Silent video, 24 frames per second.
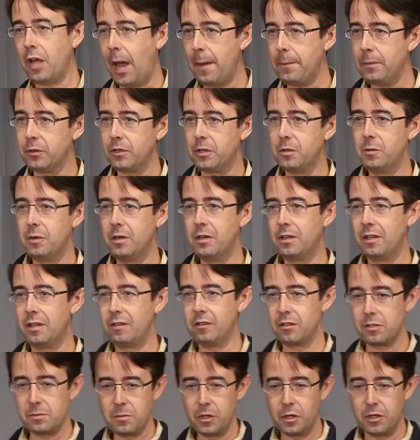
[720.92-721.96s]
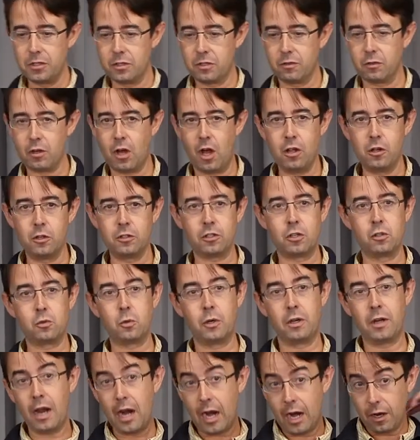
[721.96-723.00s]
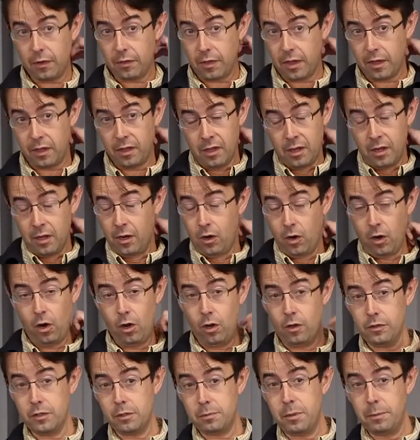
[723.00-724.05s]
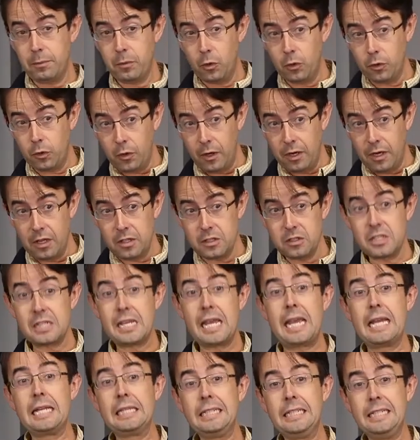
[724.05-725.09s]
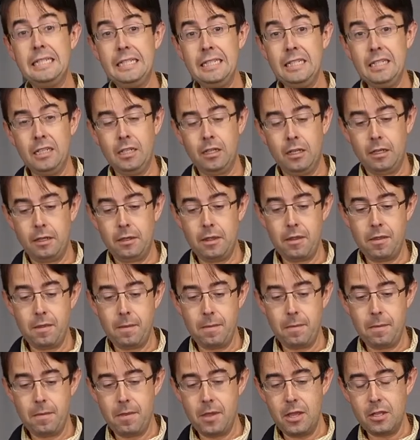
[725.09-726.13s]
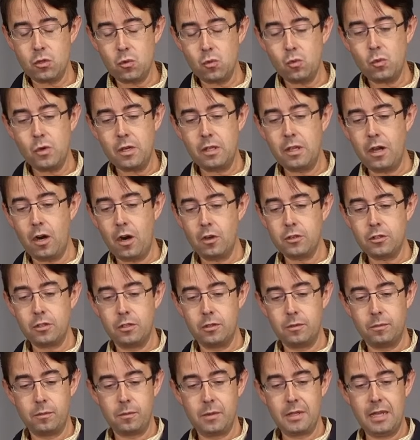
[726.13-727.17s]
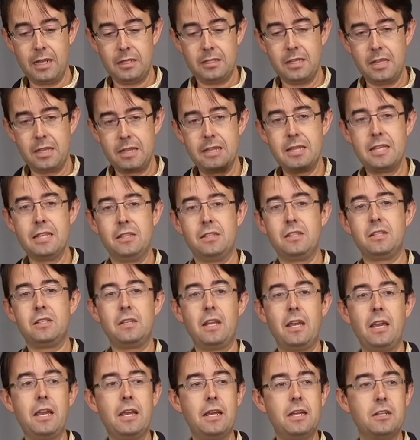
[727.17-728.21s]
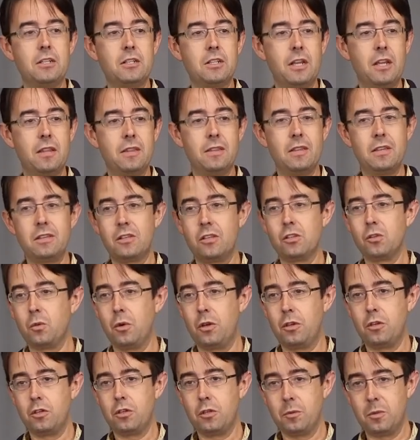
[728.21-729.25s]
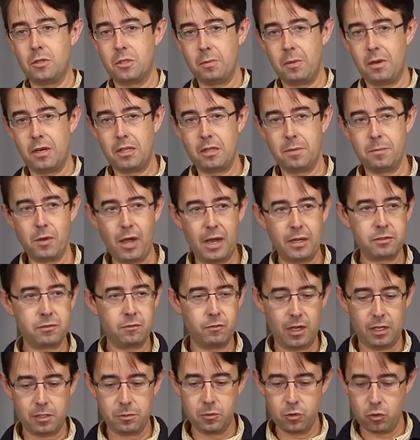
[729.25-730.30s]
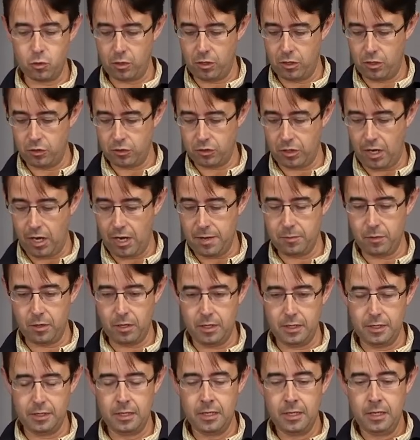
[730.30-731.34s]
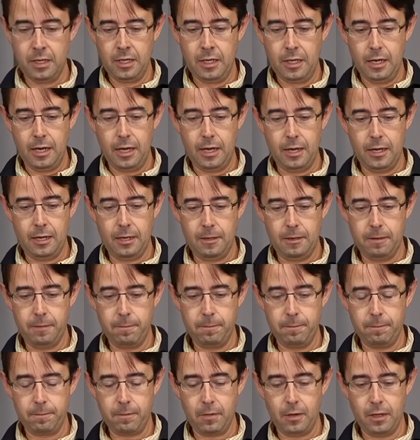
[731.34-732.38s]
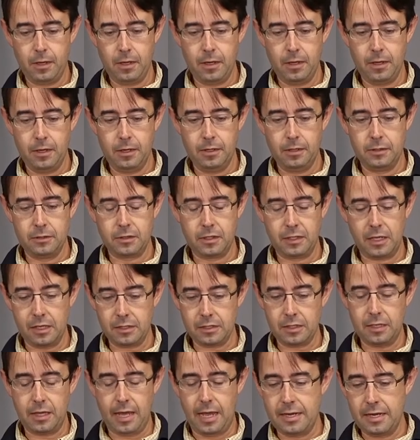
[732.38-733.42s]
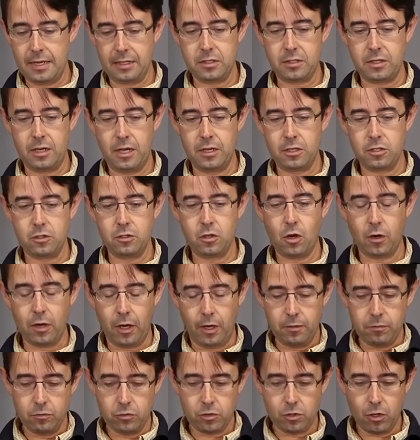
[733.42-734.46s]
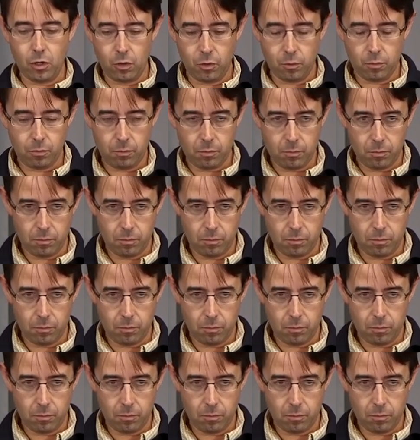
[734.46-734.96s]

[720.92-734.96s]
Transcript: capital community to give us millions of dollars because we're going to hire that all these people who are great at scaling. It's really hard to get to this stage, and this is what you should be spending the vast majority of your time on um, uh, to get to that next stage. Okay, so